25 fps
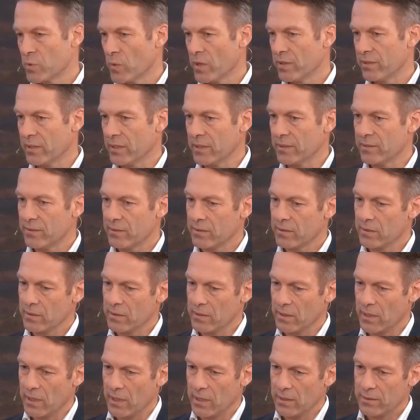with it
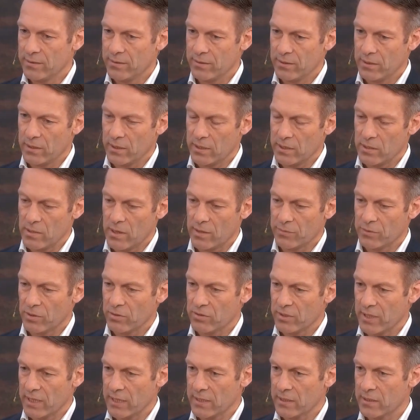that you have to
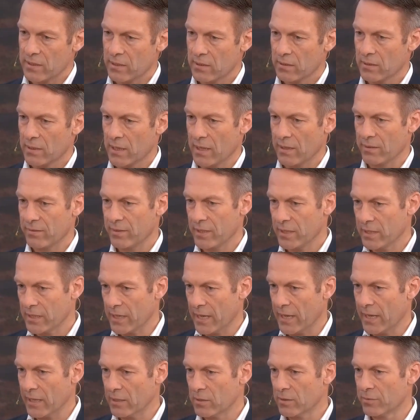take and think
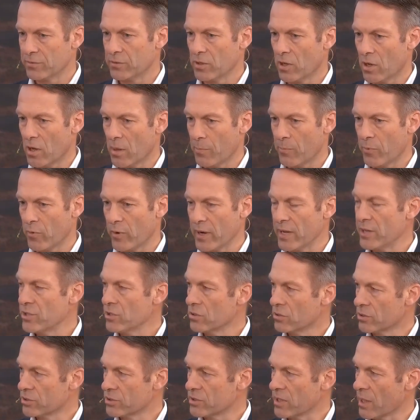ahead of the
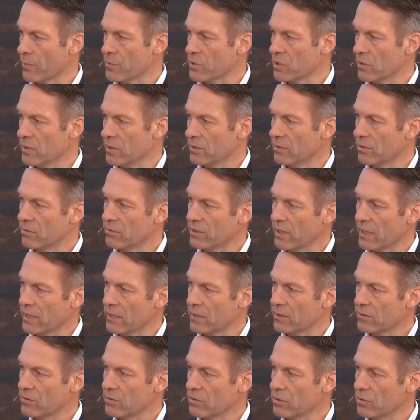operational steps you need to
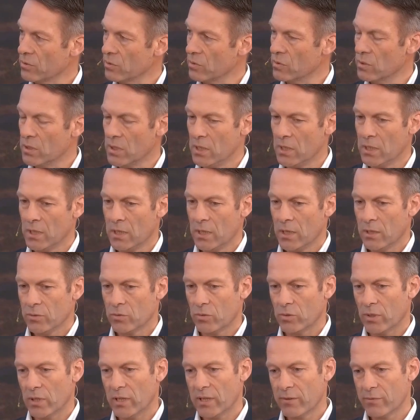take to
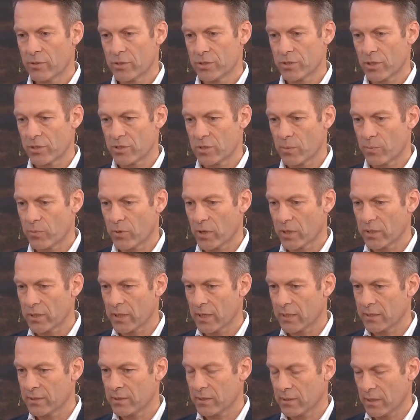deliver such a
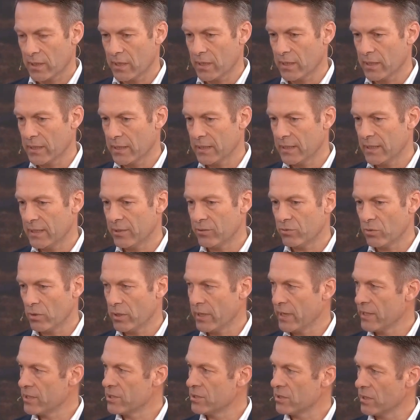product into
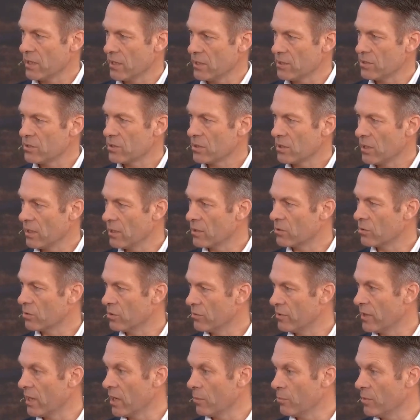late stage clinical
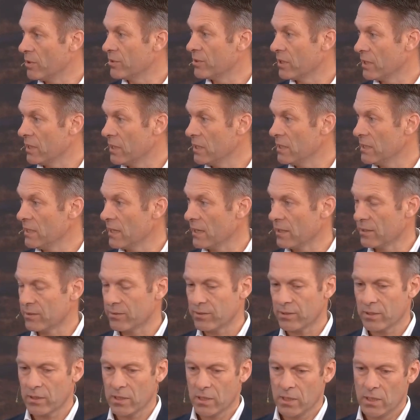development, and in the
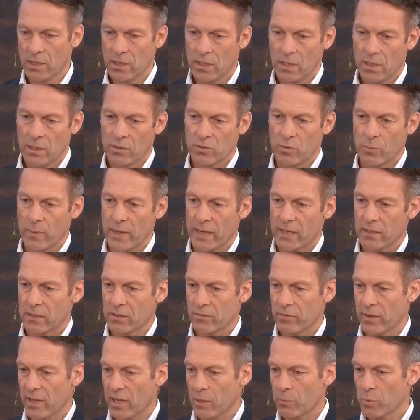end, to make it
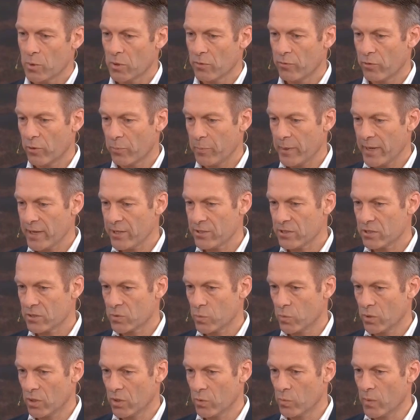available for
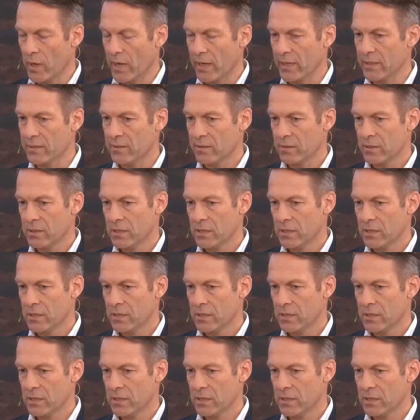patients worldwide.